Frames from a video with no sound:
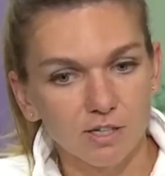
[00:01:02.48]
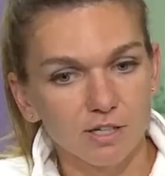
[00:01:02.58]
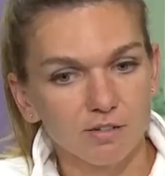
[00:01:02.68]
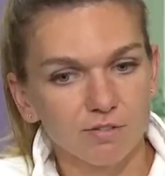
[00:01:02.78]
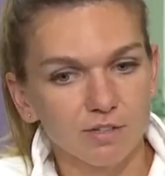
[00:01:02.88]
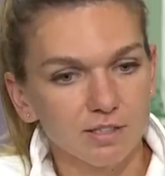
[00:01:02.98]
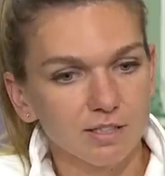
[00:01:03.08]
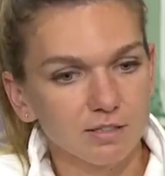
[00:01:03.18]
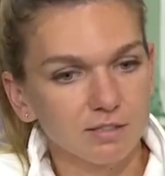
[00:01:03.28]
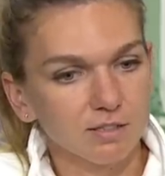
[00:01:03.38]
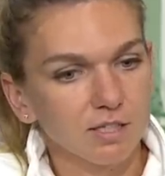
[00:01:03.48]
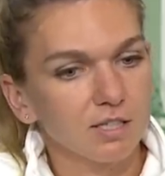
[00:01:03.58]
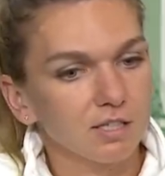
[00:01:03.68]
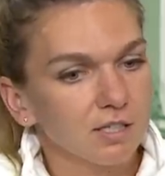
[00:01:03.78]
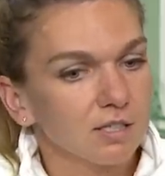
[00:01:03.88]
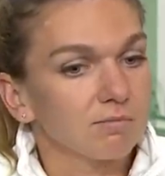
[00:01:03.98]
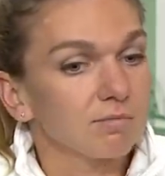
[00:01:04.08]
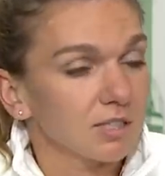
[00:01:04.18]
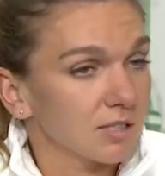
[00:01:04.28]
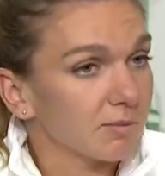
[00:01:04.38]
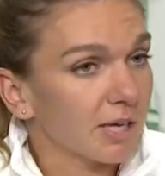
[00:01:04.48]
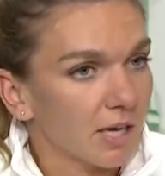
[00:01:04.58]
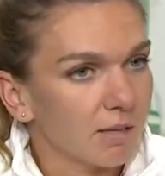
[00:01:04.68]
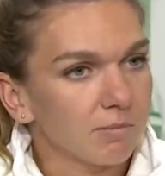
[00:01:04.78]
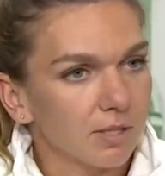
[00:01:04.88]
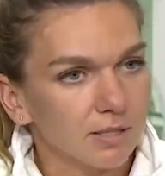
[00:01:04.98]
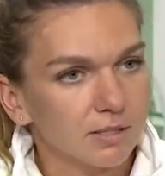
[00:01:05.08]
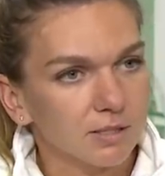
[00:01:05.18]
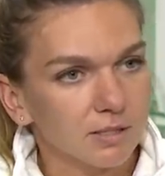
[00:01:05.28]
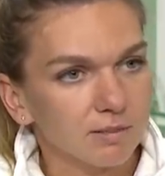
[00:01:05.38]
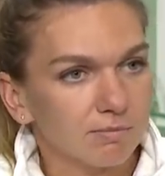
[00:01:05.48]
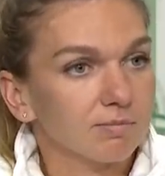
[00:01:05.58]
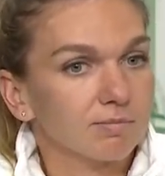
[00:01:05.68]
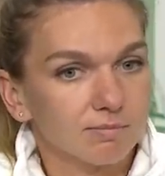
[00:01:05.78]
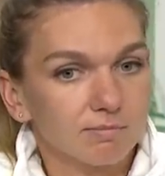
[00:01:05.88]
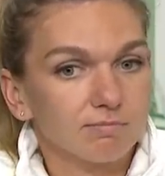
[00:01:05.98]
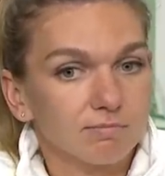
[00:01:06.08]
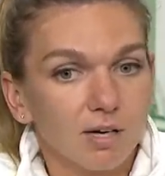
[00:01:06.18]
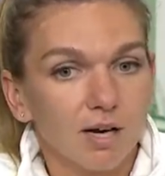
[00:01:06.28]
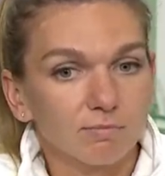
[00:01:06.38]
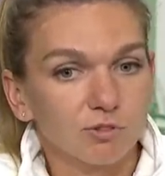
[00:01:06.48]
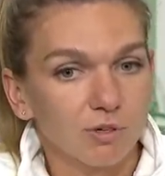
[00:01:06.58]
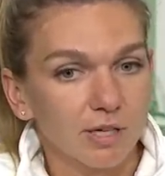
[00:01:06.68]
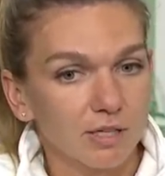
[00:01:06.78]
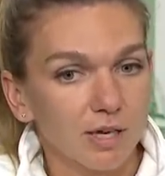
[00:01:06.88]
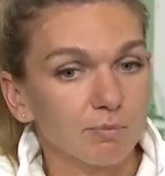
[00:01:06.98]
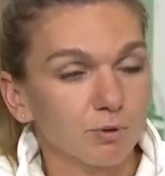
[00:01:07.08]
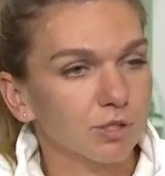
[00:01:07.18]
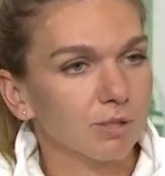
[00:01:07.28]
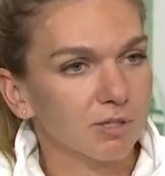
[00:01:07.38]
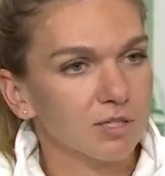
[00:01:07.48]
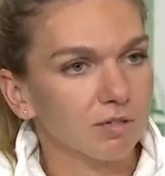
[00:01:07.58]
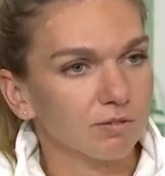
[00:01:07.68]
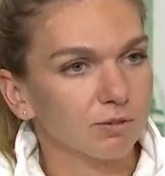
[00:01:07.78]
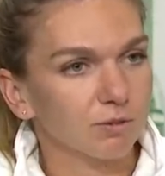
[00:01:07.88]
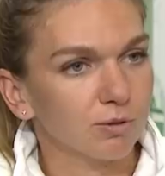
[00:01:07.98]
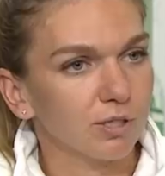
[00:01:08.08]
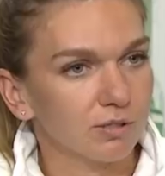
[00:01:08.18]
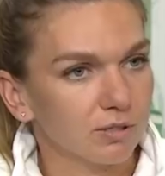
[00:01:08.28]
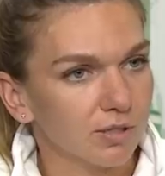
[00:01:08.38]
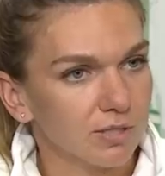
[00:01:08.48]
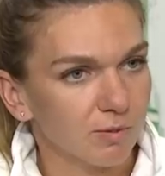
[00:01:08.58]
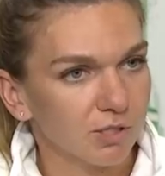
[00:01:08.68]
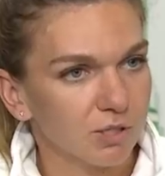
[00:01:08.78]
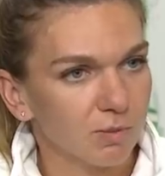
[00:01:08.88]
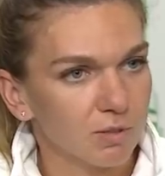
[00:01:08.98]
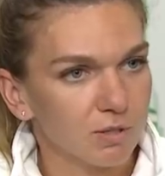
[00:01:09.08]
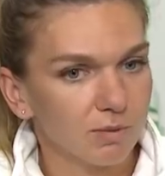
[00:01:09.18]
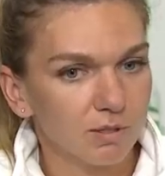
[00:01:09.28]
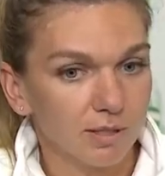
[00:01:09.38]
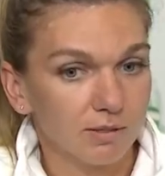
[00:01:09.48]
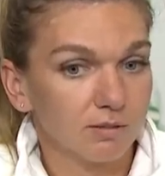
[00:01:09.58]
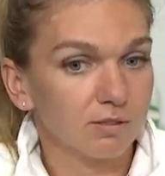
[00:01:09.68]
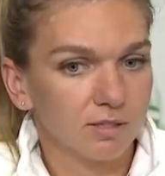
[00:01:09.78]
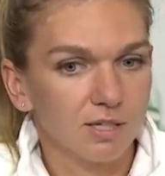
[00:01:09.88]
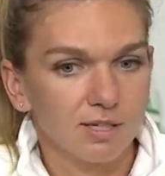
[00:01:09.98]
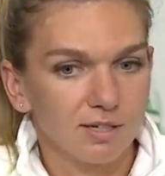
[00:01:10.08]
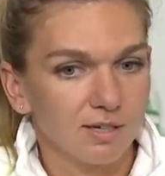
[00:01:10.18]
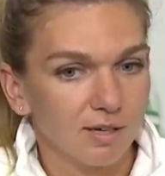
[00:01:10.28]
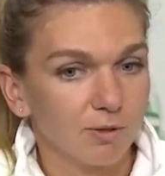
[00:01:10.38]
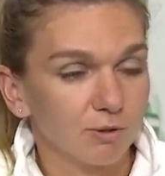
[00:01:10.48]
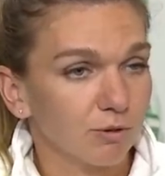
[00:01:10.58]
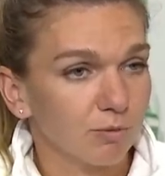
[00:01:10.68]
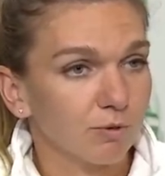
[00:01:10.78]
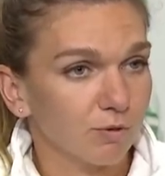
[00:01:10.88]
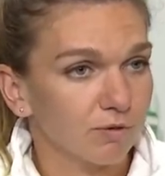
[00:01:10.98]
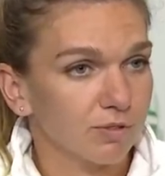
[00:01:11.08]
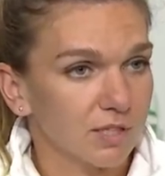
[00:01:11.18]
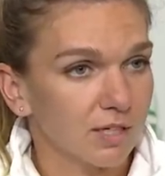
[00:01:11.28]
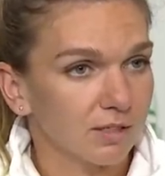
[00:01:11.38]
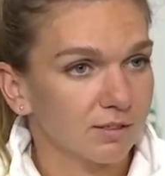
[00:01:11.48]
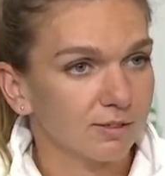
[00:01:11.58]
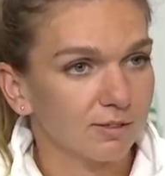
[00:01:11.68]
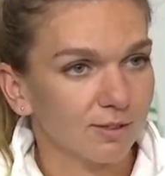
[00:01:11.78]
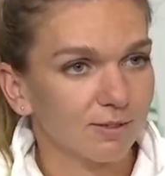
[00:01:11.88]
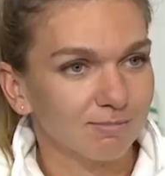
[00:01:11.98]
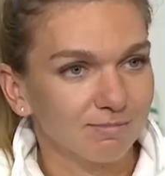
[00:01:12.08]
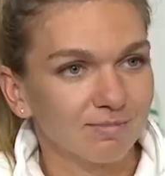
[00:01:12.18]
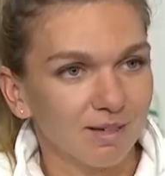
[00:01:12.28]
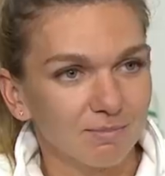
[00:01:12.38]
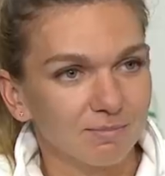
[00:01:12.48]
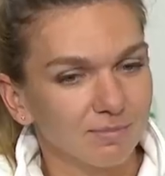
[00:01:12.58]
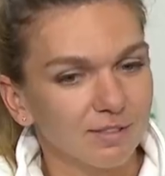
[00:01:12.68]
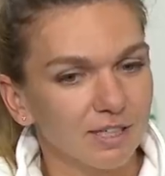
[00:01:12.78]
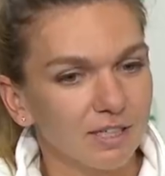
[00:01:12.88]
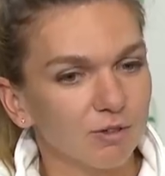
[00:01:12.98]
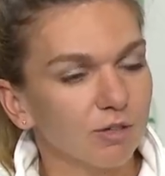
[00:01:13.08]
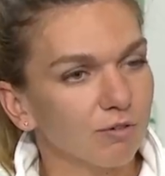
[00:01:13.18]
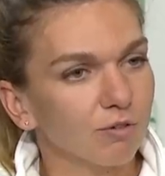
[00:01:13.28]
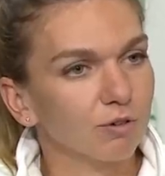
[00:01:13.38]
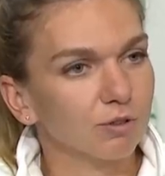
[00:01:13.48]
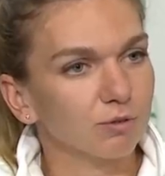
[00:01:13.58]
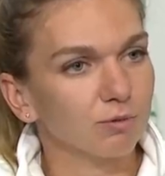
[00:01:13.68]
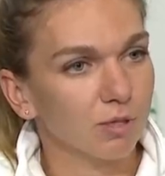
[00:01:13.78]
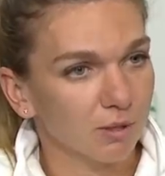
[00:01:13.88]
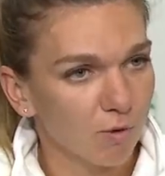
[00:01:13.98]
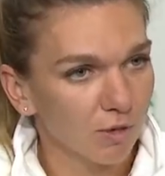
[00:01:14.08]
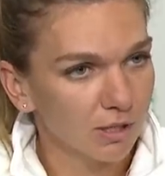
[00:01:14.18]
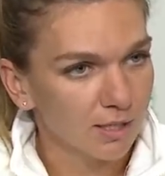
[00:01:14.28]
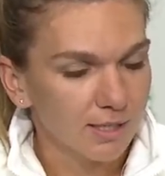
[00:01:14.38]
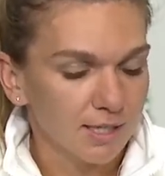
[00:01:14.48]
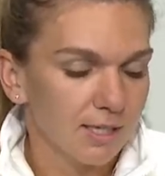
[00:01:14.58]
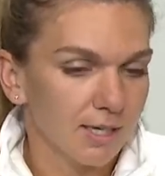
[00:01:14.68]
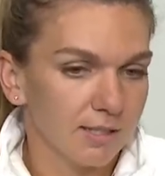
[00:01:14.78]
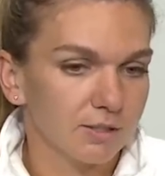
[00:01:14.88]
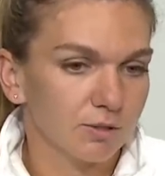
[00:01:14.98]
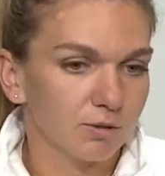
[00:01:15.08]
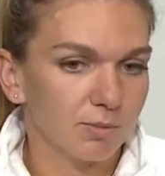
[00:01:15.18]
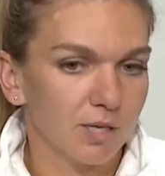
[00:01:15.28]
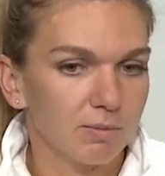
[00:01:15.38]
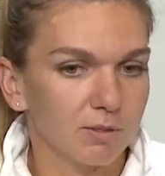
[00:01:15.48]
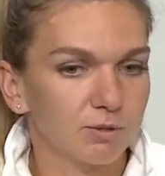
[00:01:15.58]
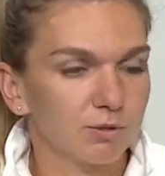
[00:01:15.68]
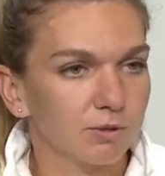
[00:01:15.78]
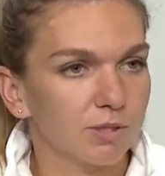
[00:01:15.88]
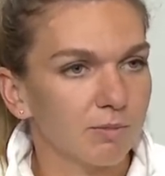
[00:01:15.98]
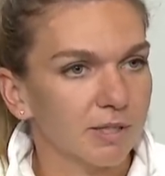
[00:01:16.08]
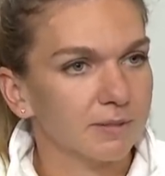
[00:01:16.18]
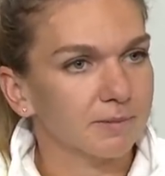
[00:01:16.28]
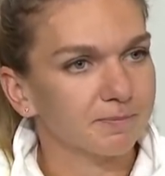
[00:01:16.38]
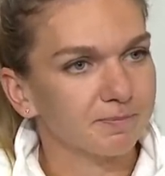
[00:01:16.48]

really feel that this is my game, and I'm pushing myself to do it as much as possible, and I want to improve still. So I'm really looking forward to work more and to be able to do it better.